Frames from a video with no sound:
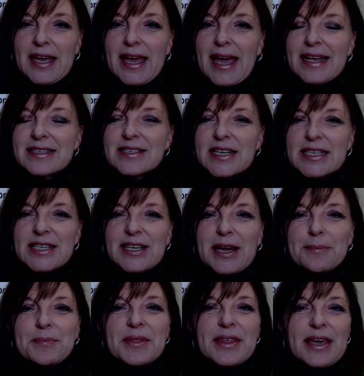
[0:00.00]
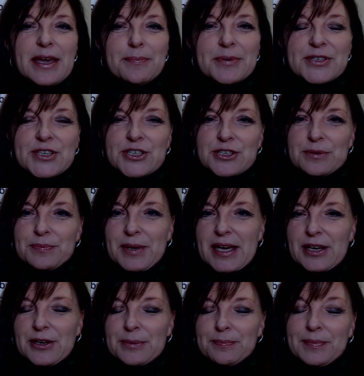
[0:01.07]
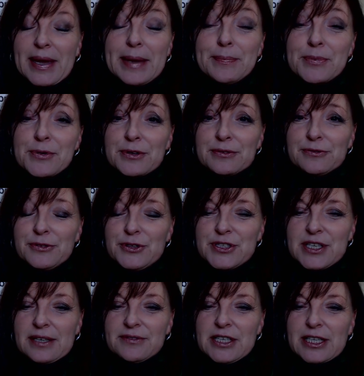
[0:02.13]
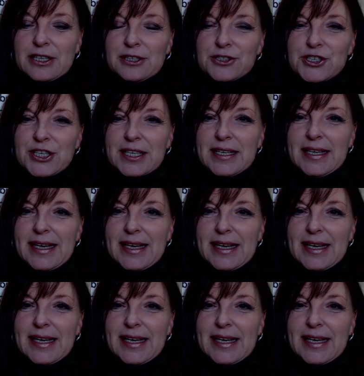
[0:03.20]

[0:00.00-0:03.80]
and setting up their position paper on food safety culture,